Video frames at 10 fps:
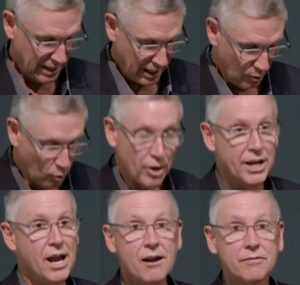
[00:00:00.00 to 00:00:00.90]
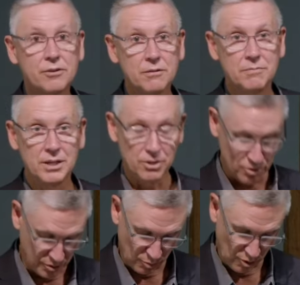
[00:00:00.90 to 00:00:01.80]
And whatever the
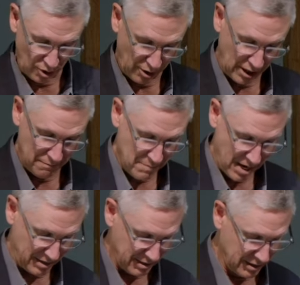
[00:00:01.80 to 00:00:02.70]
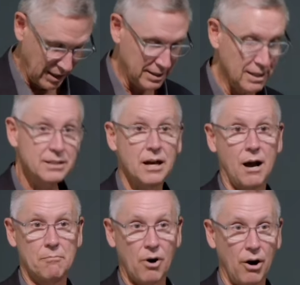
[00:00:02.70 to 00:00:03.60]
meteors were and meant, they did
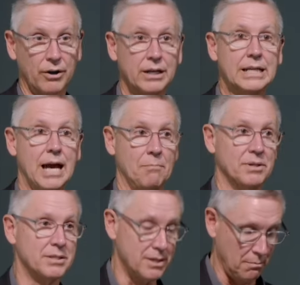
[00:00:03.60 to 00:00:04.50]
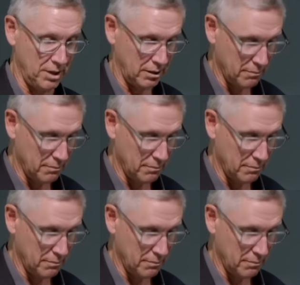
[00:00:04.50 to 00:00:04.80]
not mark an epistemic